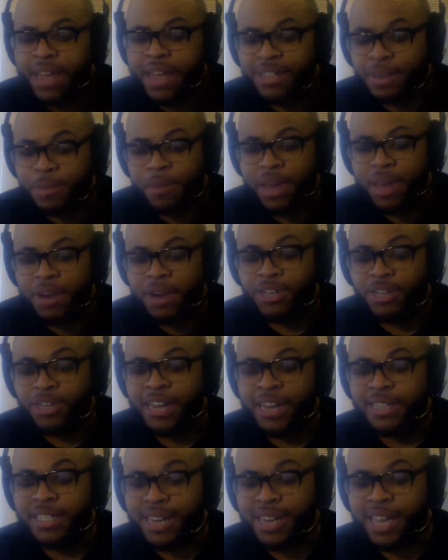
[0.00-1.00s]
has a better
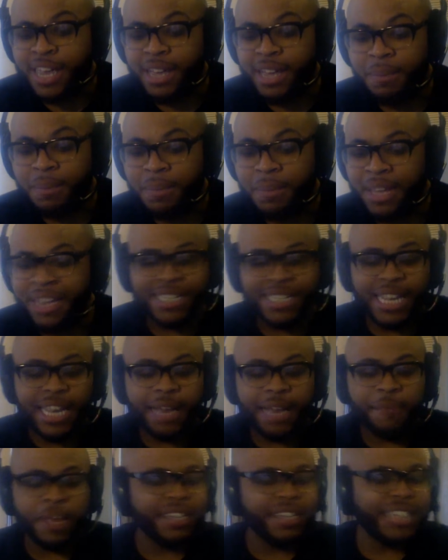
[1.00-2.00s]
chance than him.
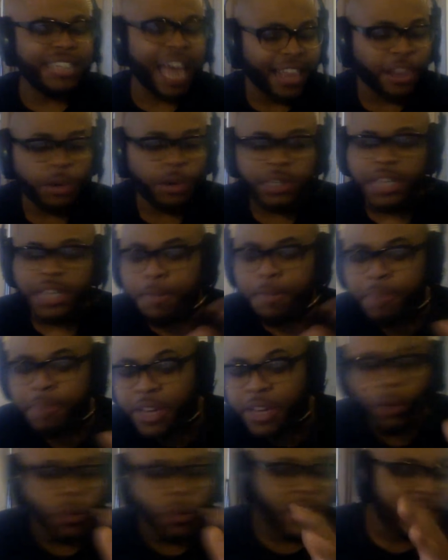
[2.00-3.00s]
See, Tyler's
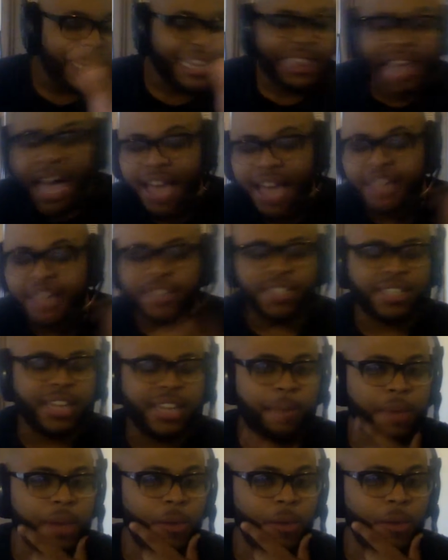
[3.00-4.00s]
habitually line
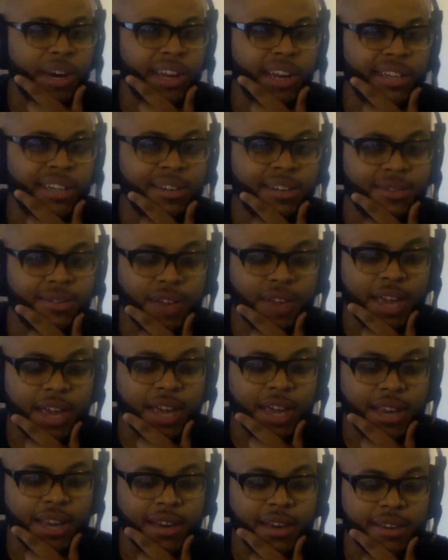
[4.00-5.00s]
stepping when it's
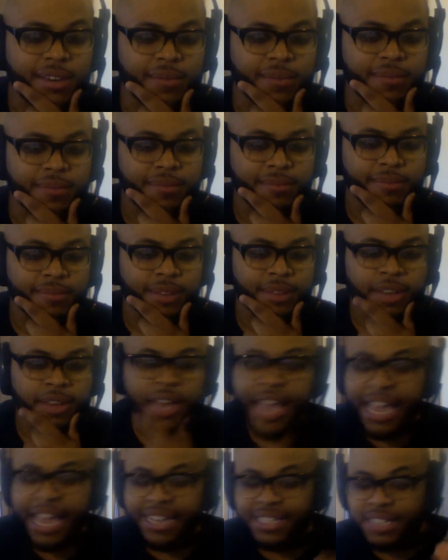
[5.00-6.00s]
convenient.
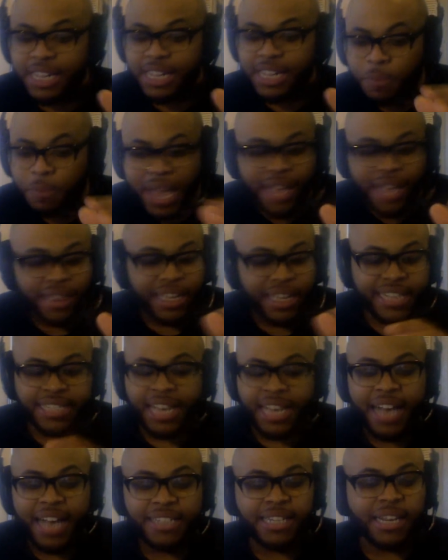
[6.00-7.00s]
And since Bailey
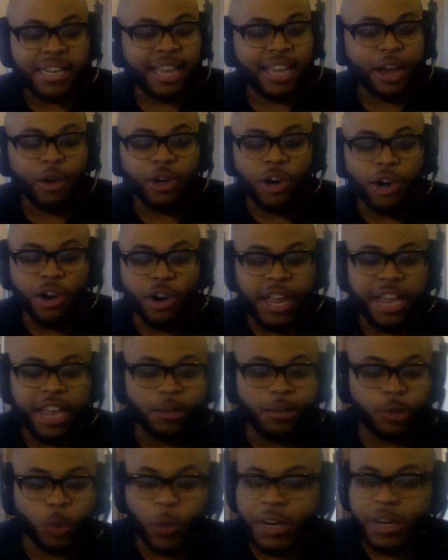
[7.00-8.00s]
is constantly on her
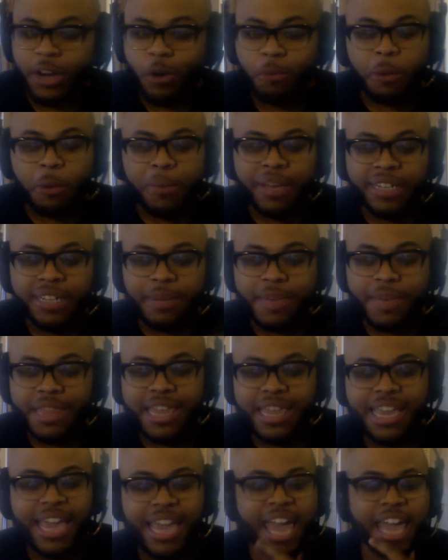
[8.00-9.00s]
heels with no momentum
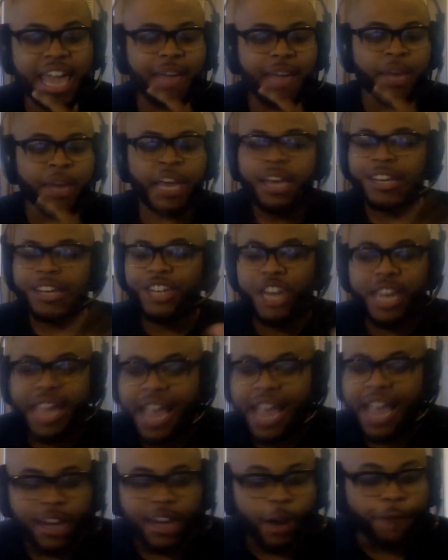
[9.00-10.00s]
in the game, she
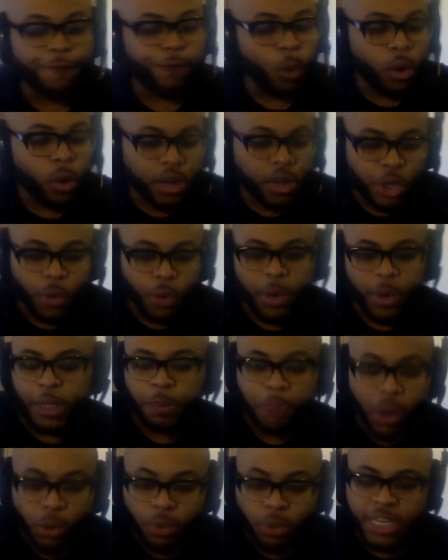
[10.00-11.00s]
can't afford to
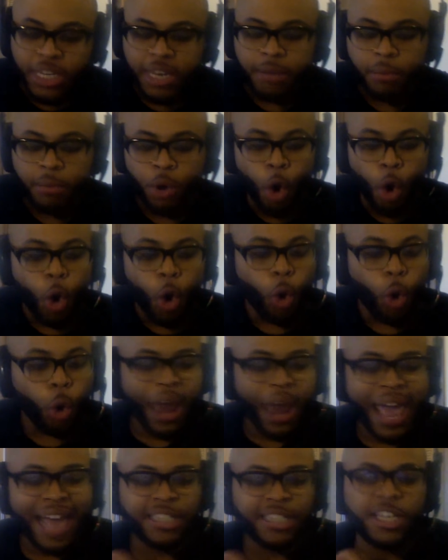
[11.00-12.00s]
expose him
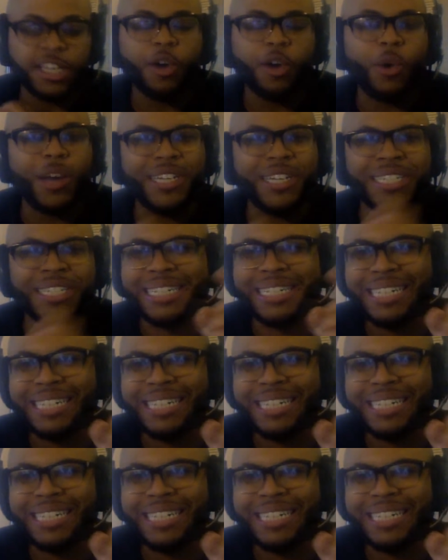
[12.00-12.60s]
or ask the questions